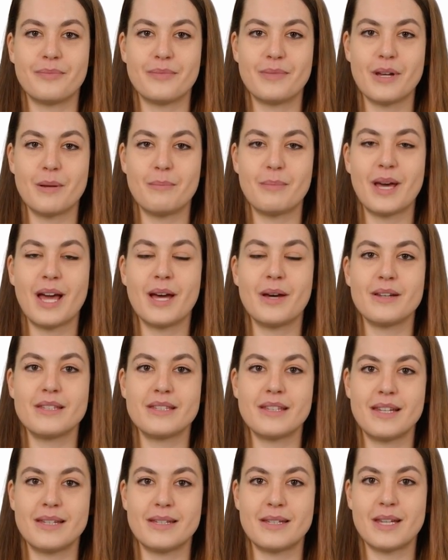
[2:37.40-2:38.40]

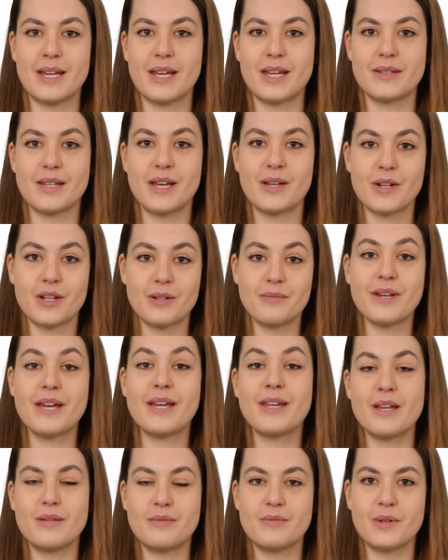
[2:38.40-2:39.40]
Comparison, there could be
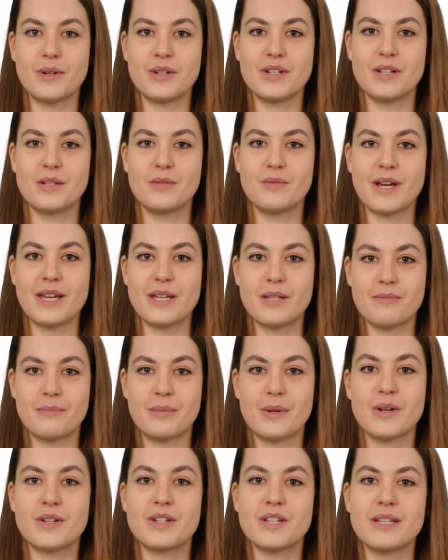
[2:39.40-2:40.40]
a conversion rate of
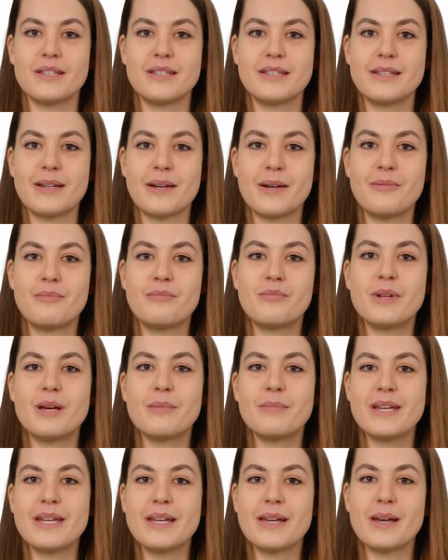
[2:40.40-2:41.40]
purchase,
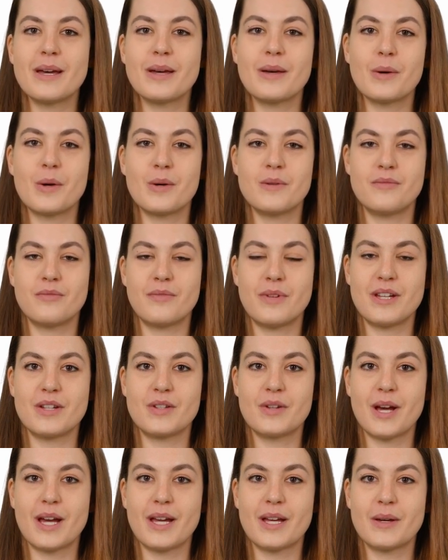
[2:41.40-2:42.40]
freebie, or free
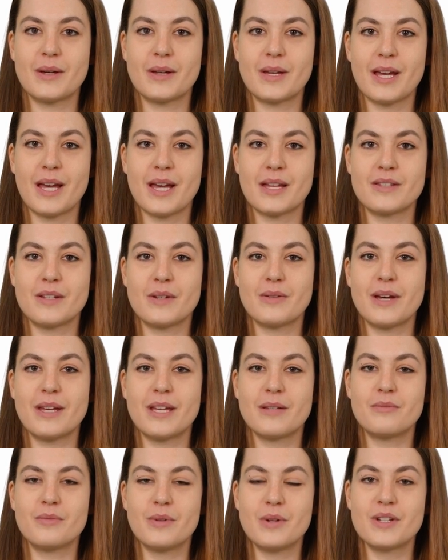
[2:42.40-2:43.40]
trial, so the
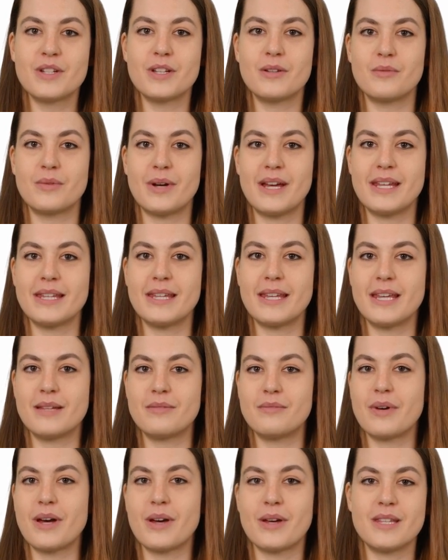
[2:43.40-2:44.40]
conversion rate
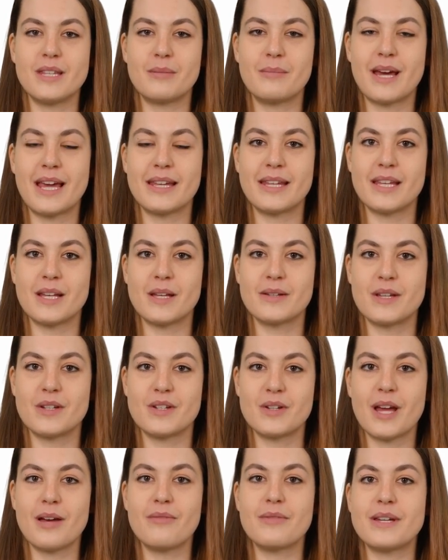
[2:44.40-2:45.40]
can vary depending on the
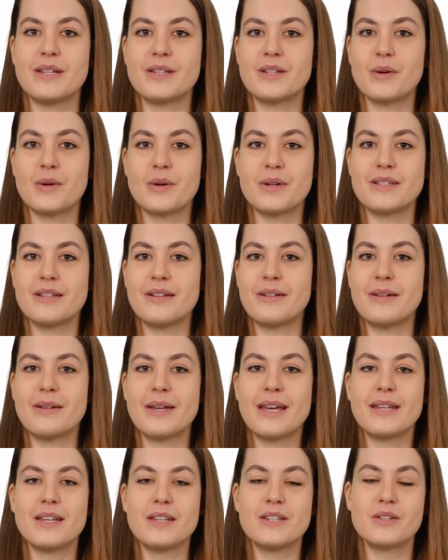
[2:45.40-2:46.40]
traffic source,
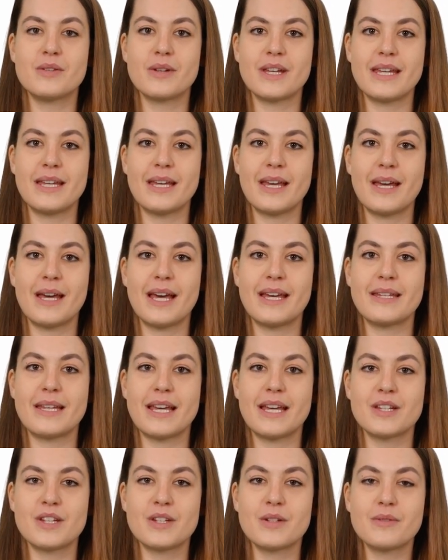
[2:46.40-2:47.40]
industry, and
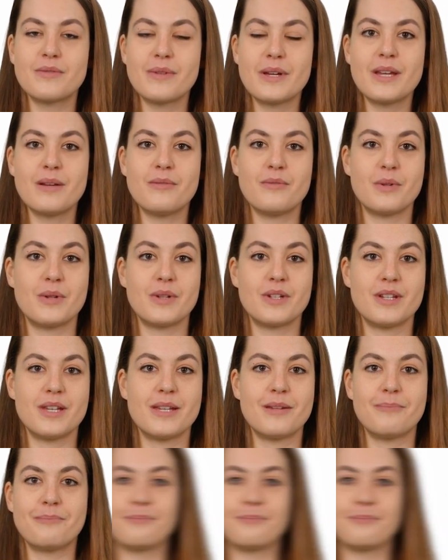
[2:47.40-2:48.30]
nature of the conversion.